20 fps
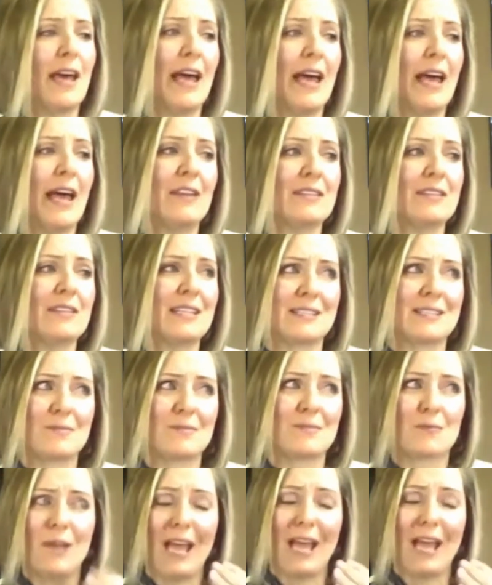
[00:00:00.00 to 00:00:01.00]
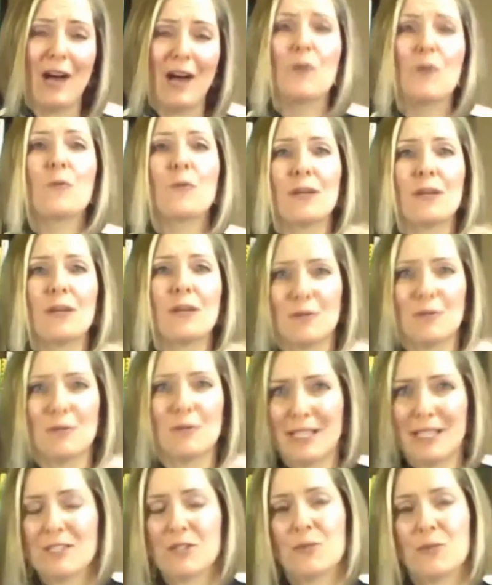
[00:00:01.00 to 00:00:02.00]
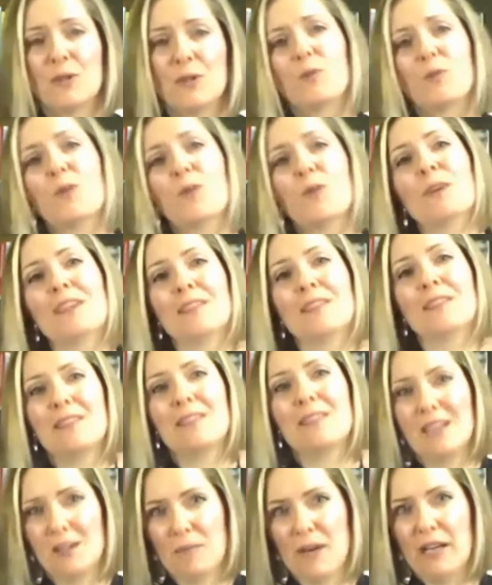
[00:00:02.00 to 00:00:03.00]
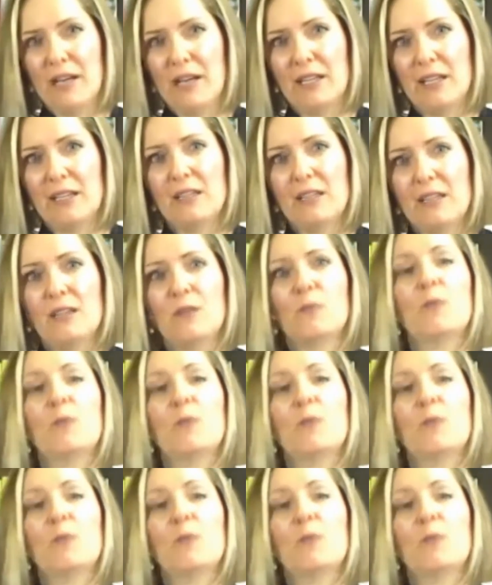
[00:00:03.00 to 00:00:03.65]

and it's how we relate to it, what we think about it,